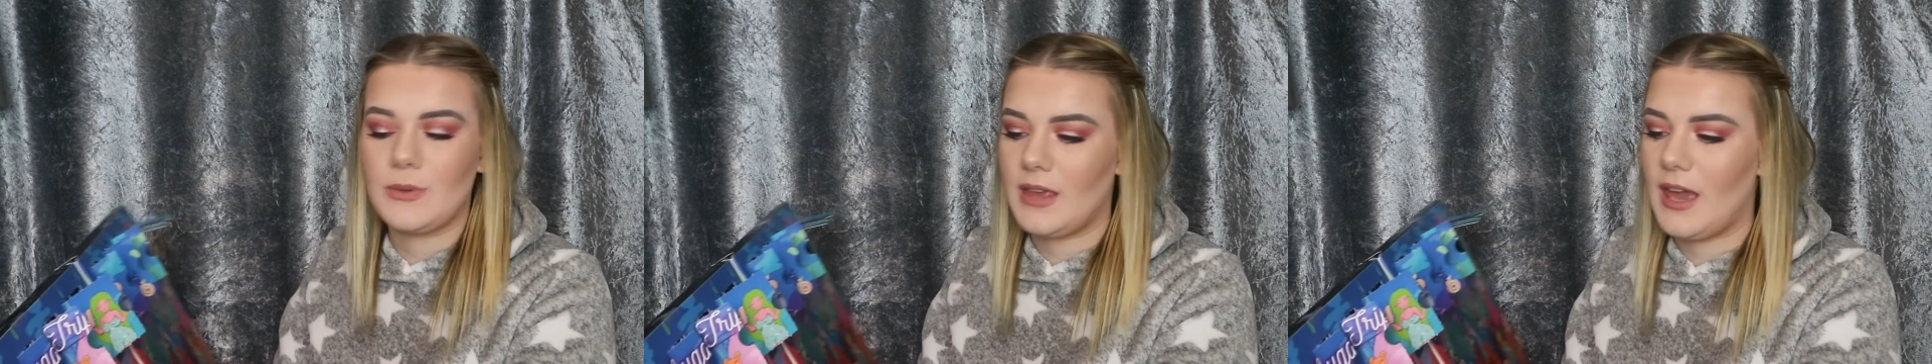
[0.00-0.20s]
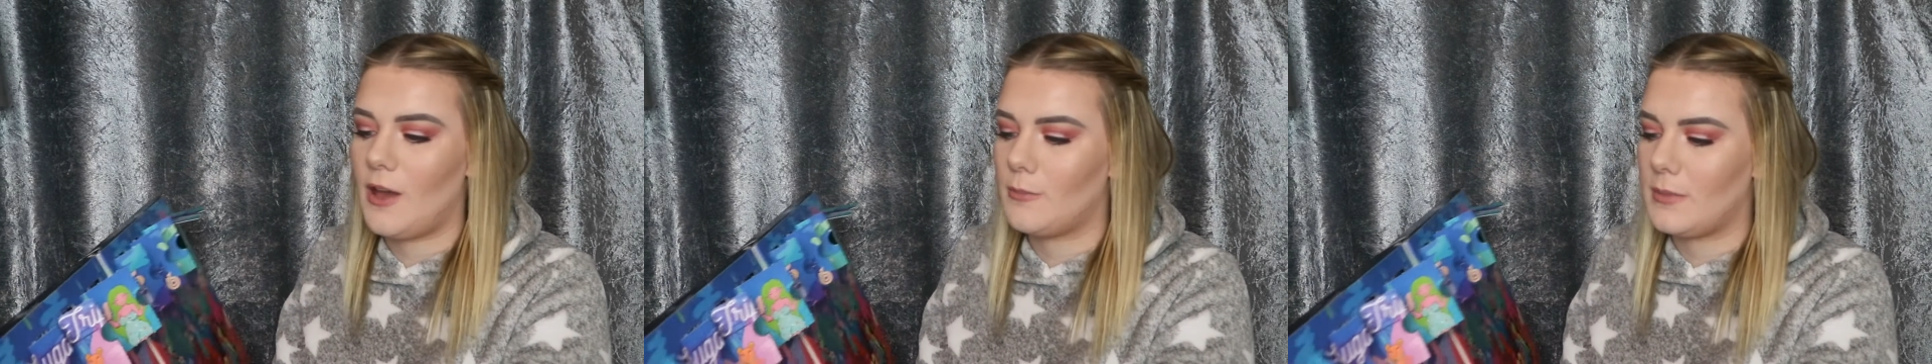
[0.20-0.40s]

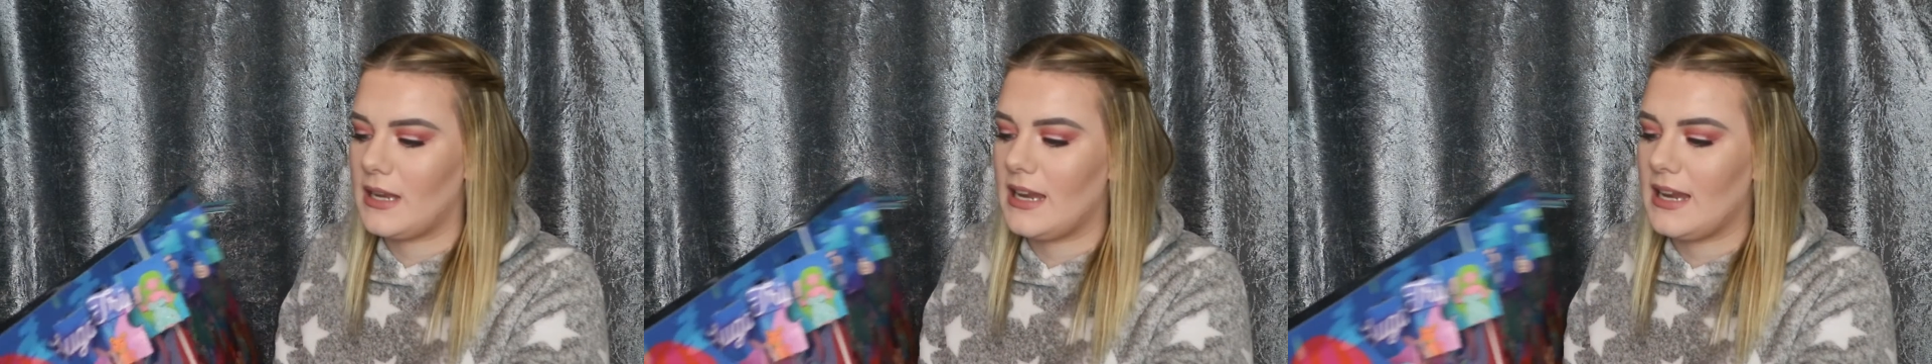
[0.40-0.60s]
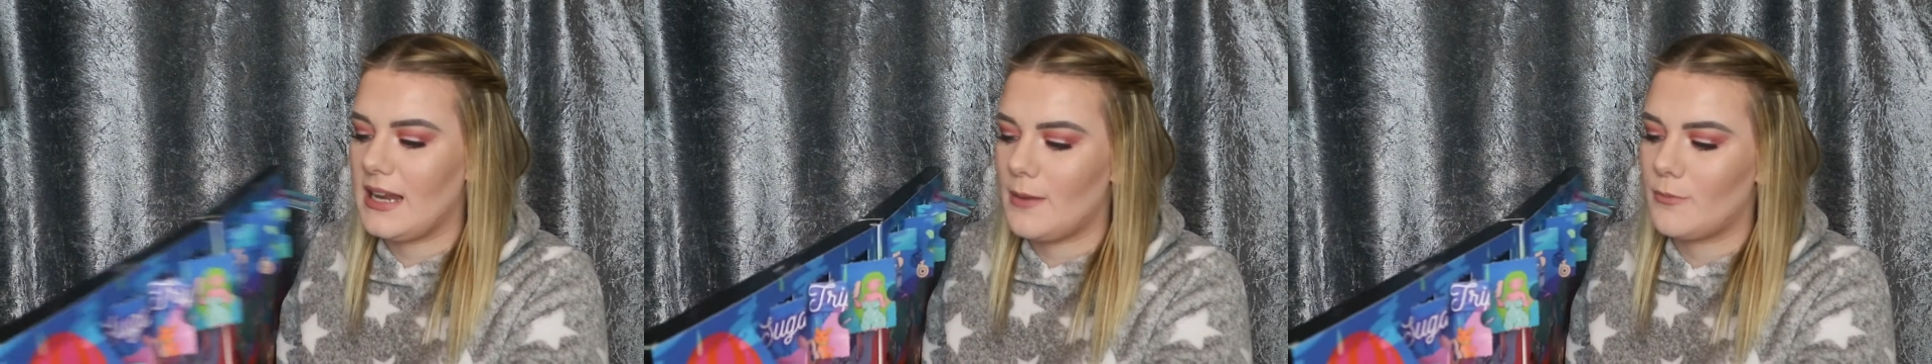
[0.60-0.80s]
with how
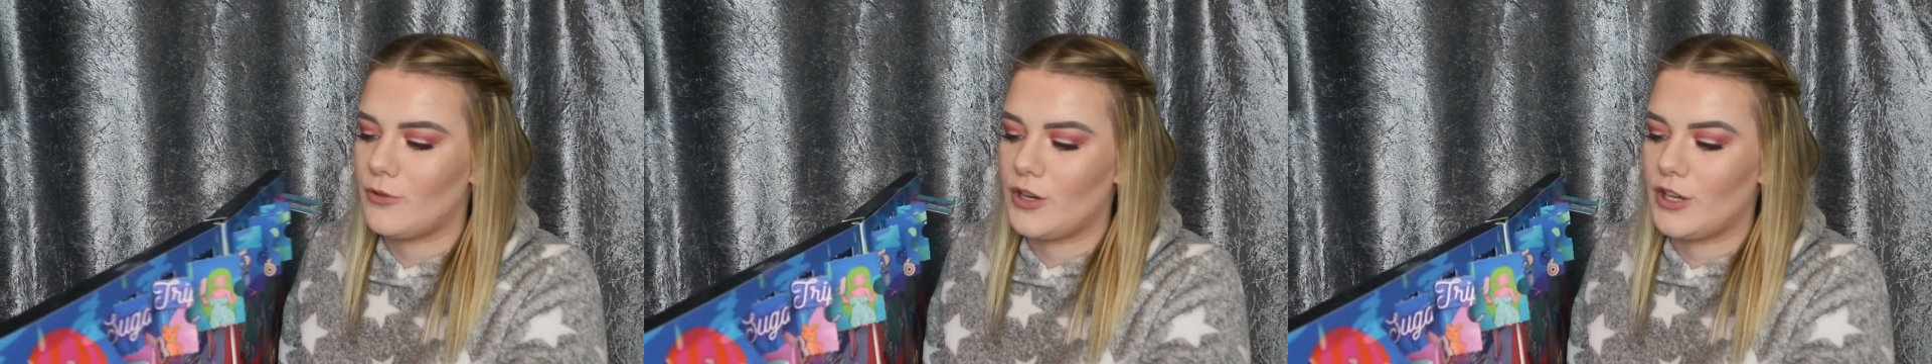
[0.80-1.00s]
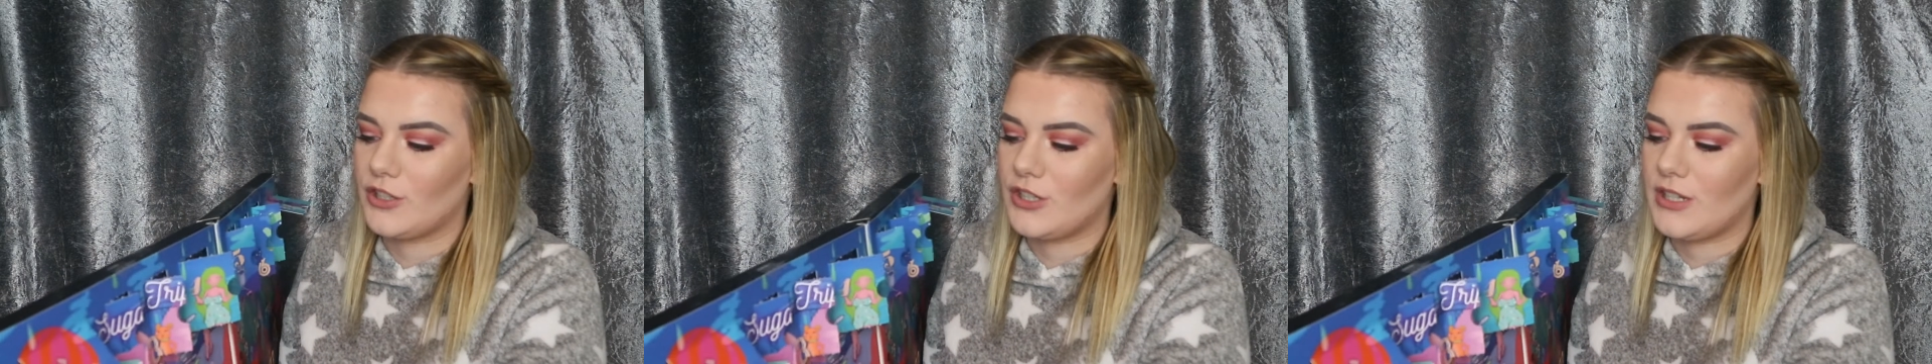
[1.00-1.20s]
many lip
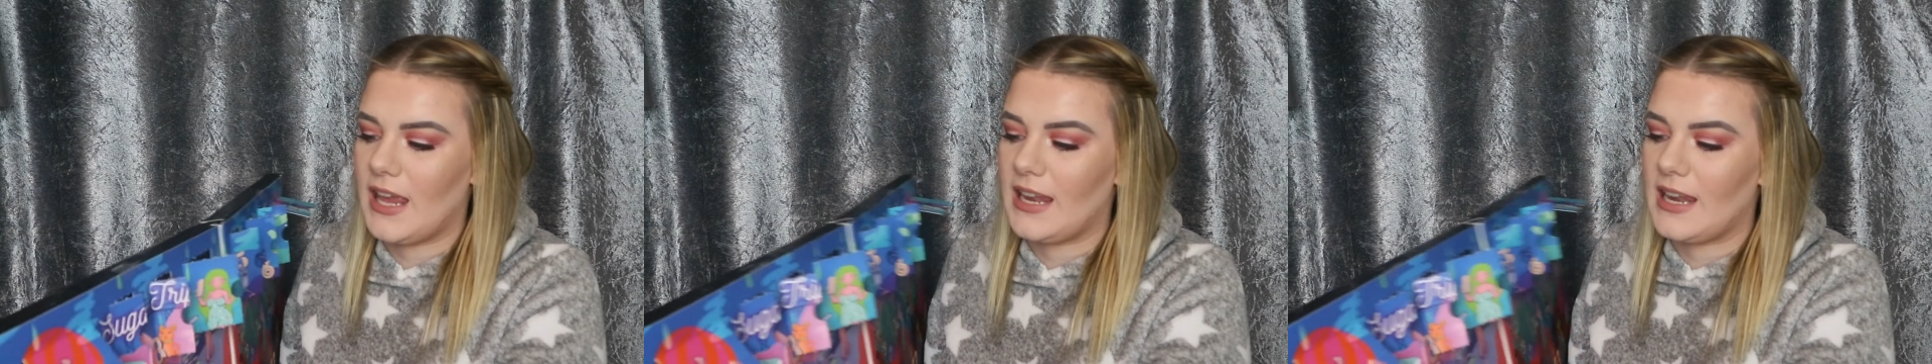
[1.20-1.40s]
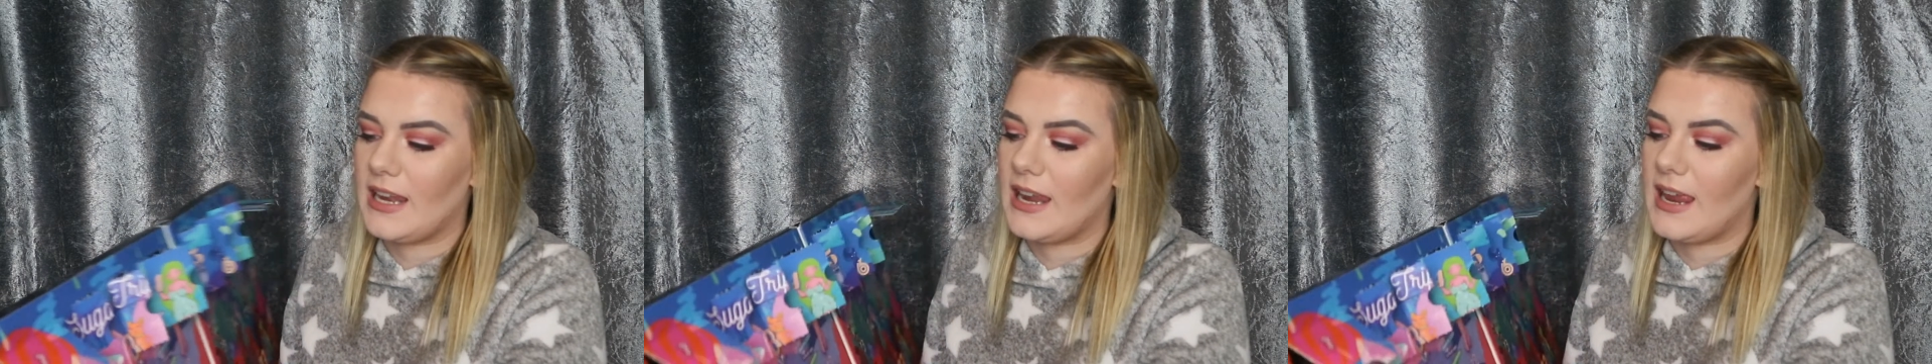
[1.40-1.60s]
products you're
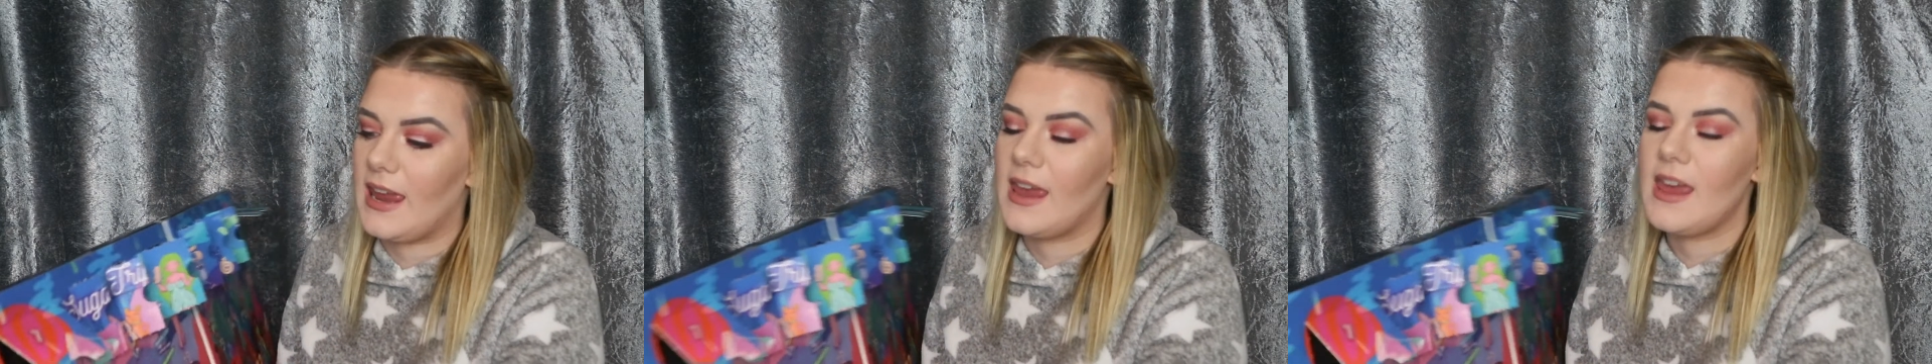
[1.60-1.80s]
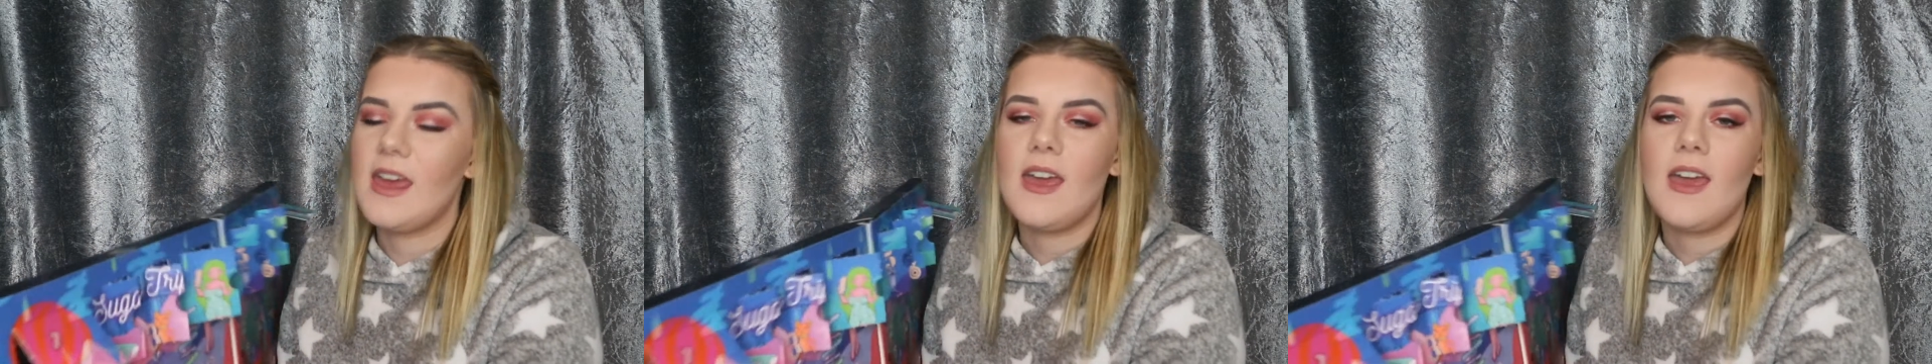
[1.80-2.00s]
getting in here.